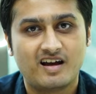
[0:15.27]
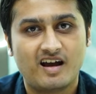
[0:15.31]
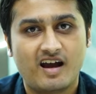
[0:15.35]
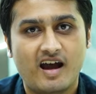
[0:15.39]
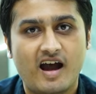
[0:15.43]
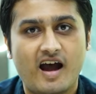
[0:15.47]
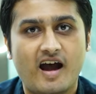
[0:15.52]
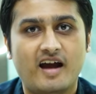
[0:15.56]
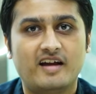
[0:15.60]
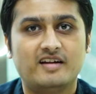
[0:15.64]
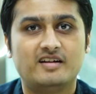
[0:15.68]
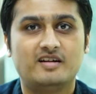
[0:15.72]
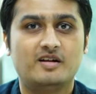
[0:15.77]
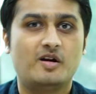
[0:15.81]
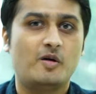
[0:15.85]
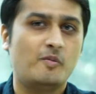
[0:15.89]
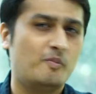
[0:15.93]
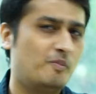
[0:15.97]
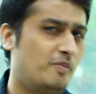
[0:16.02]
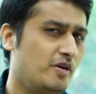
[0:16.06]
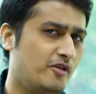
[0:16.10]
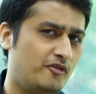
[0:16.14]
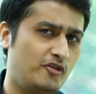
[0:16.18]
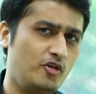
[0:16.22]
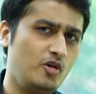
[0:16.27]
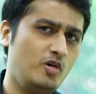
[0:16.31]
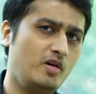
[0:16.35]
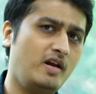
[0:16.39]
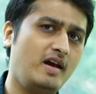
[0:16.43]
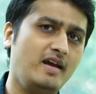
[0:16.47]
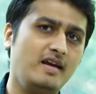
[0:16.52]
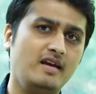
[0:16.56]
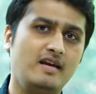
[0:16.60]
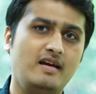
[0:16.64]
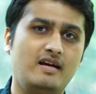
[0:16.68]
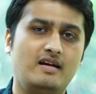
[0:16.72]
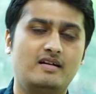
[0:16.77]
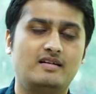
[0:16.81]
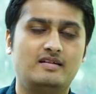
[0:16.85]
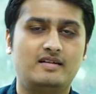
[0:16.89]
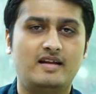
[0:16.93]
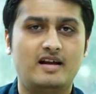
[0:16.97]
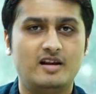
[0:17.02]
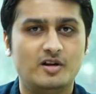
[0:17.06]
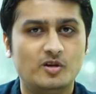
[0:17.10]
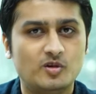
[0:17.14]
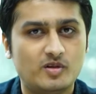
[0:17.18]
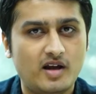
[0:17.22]
And before I
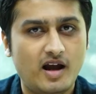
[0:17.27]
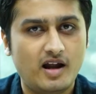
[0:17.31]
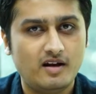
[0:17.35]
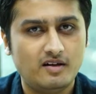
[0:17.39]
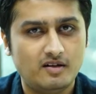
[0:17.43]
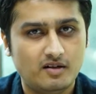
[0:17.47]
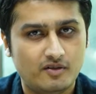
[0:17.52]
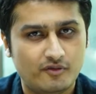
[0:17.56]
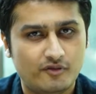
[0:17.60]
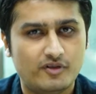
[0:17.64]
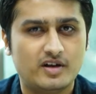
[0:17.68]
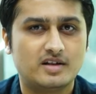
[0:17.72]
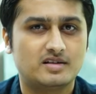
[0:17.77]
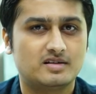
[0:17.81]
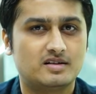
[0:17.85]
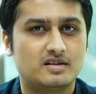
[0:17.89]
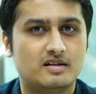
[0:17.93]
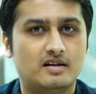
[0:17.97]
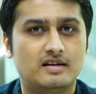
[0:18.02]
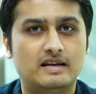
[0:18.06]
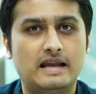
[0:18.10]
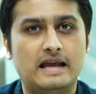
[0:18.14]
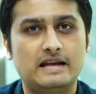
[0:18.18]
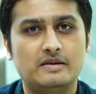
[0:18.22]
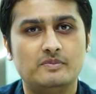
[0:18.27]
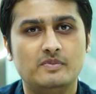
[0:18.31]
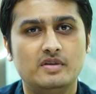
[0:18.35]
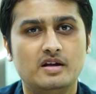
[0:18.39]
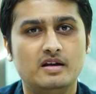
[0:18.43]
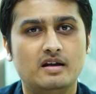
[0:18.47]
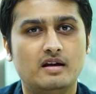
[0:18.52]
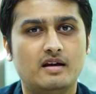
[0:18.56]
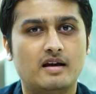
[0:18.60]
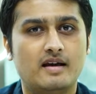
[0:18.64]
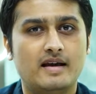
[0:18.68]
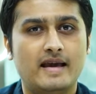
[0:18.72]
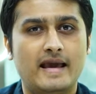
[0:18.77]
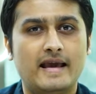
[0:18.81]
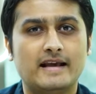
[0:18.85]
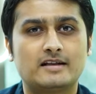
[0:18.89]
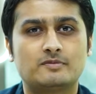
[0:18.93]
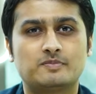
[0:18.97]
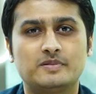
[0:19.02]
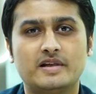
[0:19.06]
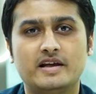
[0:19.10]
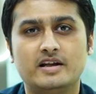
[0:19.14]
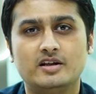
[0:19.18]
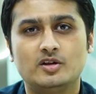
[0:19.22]
tell you that, first let me
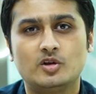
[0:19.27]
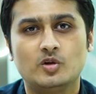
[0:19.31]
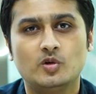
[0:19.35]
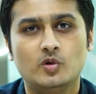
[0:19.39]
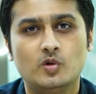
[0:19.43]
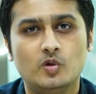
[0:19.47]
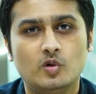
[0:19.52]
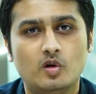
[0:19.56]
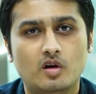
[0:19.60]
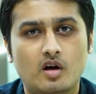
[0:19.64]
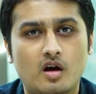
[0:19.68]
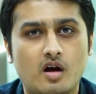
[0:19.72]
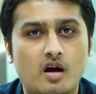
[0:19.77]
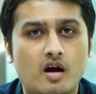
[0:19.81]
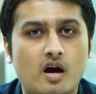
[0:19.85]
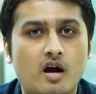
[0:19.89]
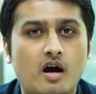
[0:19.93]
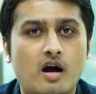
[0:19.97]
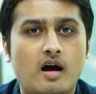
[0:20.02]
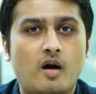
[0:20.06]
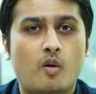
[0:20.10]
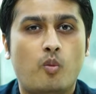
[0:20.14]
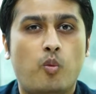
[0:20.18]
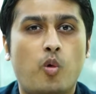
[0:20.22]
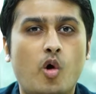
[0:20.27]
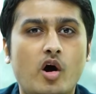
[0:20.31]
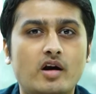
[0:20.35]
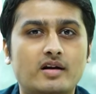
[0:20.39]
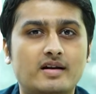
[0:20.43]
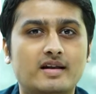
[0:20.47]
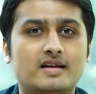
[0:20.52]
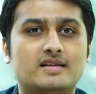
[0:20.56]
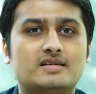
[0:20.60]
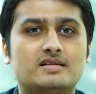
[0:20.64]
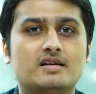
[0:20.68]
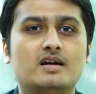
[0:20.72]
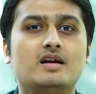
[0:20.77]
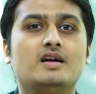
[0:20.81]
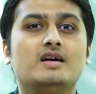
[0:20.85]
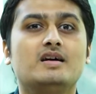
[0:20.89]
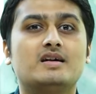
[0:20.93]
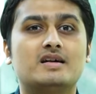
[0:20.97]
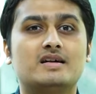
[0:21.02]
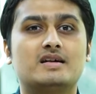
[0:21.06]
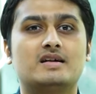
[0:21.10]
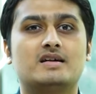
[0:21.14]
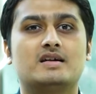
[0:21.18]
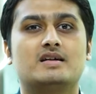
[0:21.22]
explain to you what is a
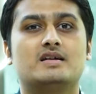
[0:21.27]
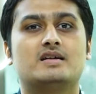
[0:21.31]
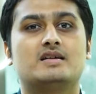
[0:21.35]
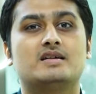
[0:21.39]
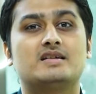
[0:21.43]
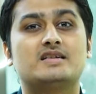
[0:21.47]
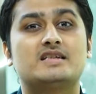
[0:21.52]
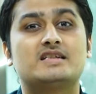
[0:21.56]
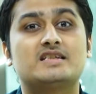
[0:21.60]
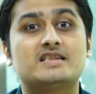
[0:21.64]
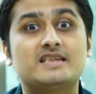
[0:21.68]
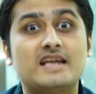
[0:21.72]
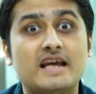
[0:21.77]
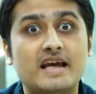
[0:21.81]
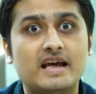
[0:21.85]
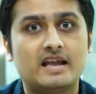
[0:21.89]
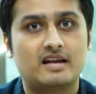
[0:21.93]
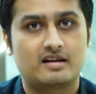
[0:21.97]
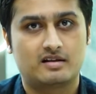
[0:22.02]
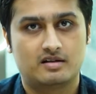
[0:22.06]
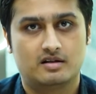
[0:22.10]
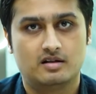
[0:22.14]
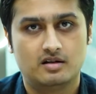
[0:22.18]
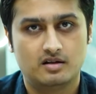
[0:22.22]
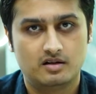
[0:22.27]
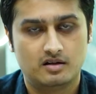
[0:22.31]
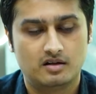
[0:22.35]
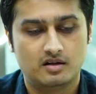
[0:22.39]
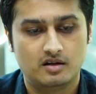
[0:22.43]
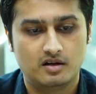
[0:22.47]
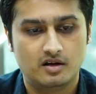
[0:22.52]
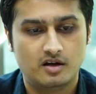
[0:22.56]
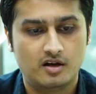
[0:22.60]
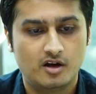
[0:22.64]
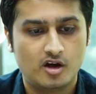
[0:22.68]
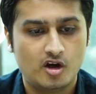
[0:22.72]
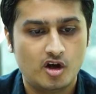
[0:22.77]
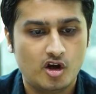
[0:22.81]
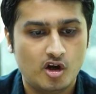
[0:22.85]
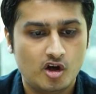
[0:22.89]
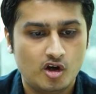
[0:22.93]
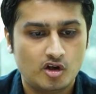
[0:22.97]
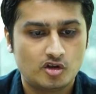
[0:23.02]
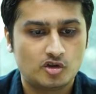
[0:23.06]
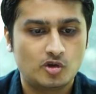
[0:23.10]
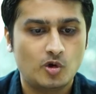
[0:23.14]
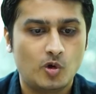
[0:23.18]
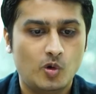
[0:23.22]
share.
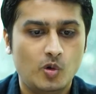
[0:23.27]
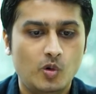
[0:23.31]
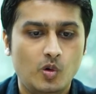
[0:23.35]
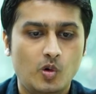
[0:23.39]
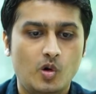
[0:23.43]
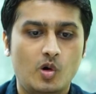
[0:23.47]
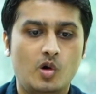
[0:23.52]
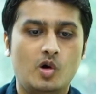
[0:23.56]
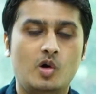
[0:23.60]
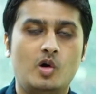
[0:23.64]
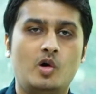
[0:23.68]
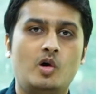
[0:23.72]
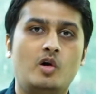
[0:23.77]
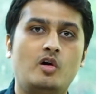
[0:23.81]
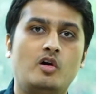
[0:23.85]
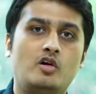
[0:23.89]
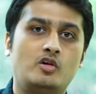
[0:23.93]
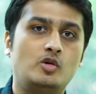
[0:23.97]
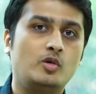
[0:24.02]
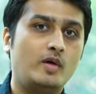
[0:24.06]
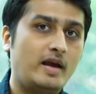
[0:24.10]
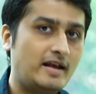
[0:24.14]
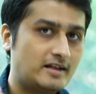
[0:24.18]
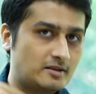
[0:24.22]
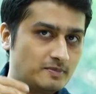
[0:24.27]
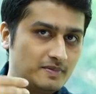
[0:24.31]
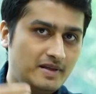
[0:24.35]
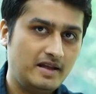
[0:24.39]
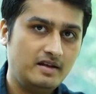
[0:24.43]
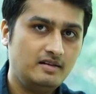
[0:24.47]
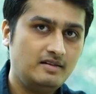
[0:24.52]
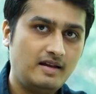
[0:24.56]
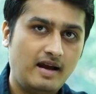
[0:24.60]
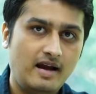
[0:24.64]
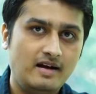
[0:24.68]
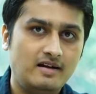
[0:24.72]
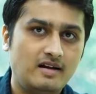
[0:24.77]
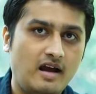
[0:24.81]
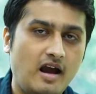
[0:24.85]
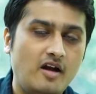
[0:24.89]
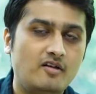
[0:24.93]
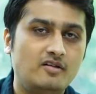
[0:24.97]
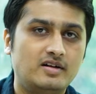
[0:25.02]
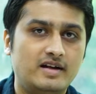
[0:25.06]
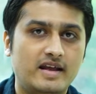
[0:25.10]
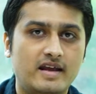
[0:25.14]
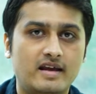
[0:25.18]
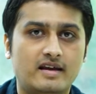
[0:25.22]
So to explain that, I
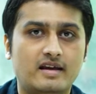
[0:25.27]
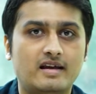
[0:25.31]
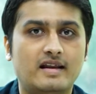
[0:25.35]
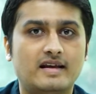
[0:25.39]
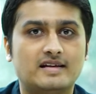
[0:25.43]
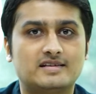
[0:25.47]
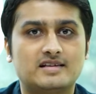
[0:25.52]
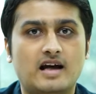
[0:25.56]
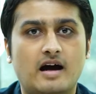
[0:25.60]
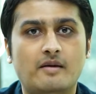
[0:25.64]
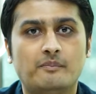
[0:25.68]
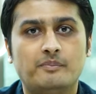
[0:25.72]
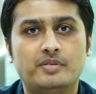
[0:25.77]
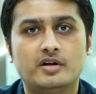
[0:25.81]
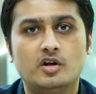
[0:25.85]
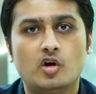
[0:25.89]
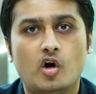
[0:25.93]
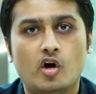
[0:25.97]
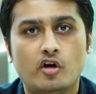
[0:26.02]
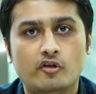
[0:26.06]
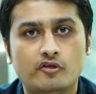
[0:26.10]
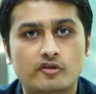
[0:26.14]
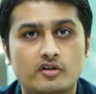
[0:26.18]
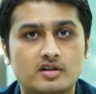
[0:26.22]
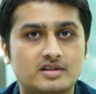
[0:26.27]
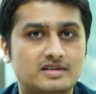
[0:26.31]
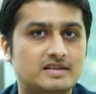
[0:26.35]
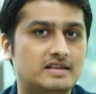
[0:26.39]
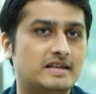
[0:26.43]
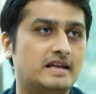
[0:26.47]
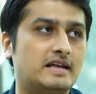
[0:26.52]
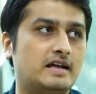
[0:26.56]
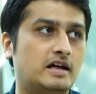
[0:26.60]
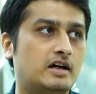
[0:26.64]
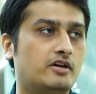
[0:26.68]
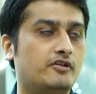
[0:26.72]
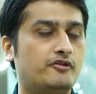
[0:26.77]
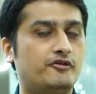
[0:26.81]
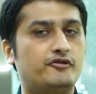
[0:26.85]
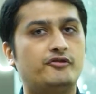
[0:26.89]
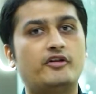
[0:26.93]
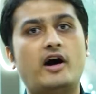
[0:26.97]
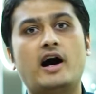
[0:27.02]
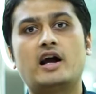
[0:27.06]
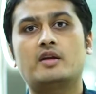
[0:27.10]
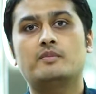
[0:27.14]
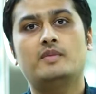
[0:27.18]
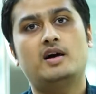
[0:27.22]
will take an example of say a
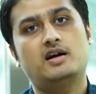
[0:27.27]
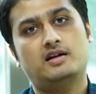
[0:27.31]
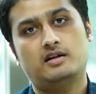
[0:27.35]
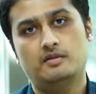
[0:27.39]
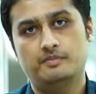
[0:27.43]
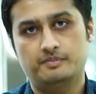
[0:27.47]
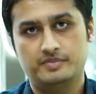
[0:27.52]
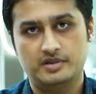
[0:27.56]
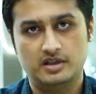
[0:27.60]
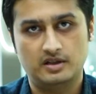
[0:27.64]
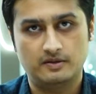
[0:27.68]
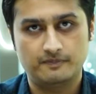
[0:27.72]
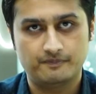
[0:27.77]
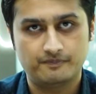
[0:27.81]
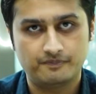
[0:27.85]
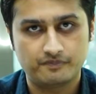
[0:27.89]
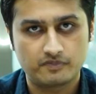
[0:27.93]
pharma company.